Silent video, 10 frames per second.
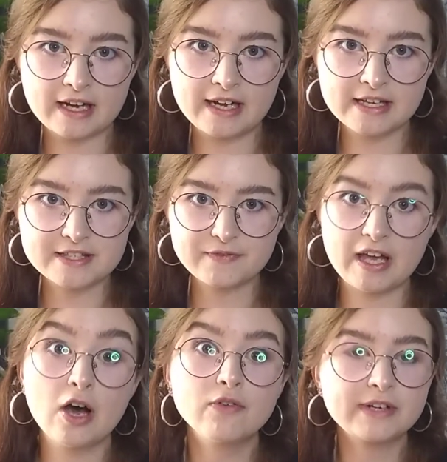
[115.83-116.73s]
us
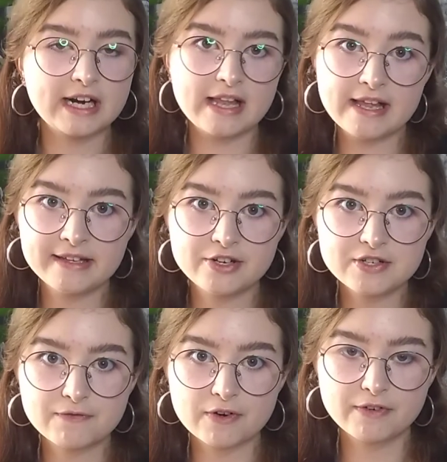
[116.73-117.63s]
the overall energy
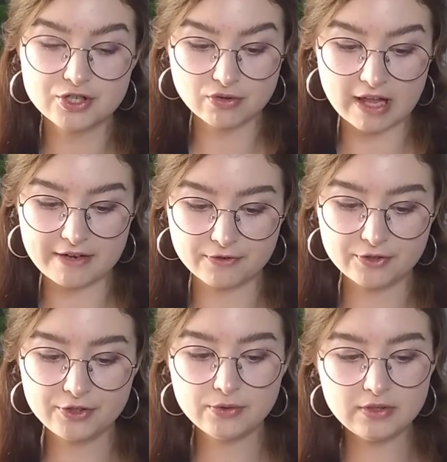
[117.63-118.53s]
for the July for you,